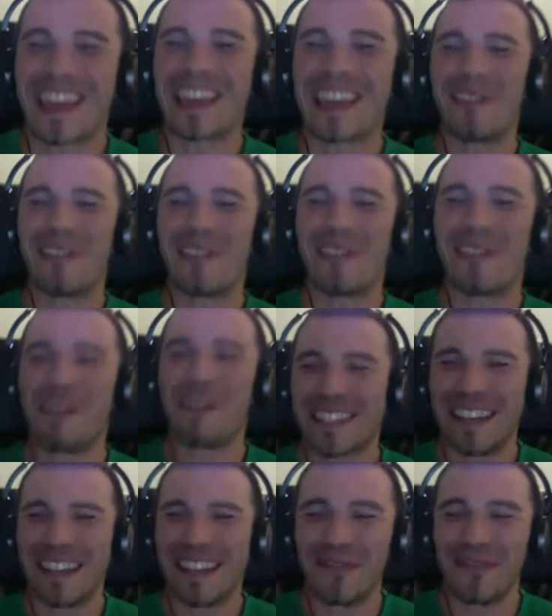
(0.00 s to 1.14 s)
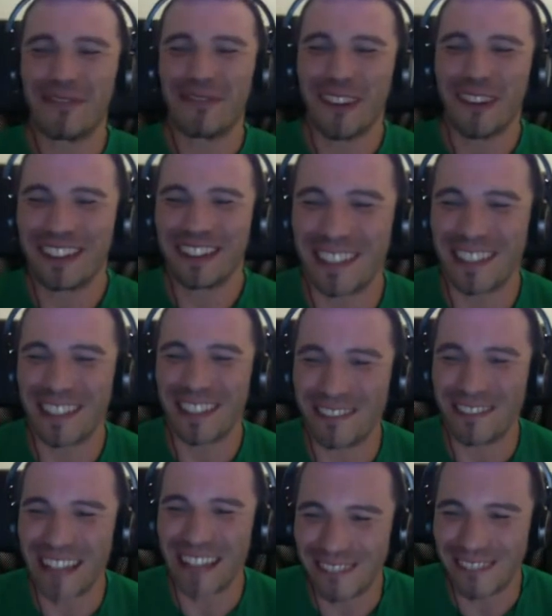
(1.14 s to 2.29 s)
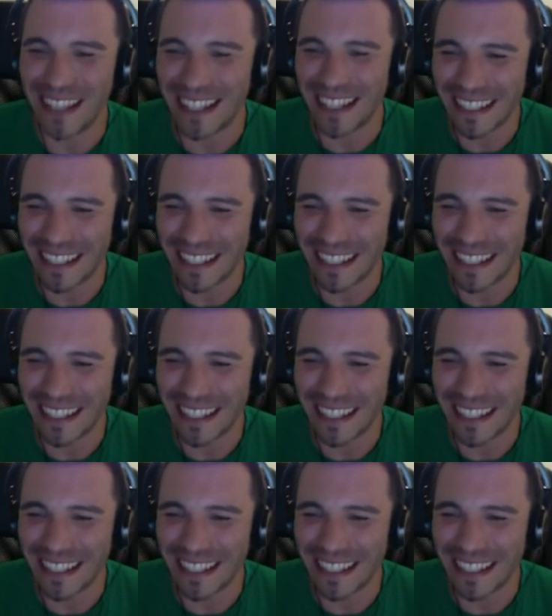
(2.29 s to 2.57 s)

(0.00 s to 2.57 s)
very much, Niv. See you next week.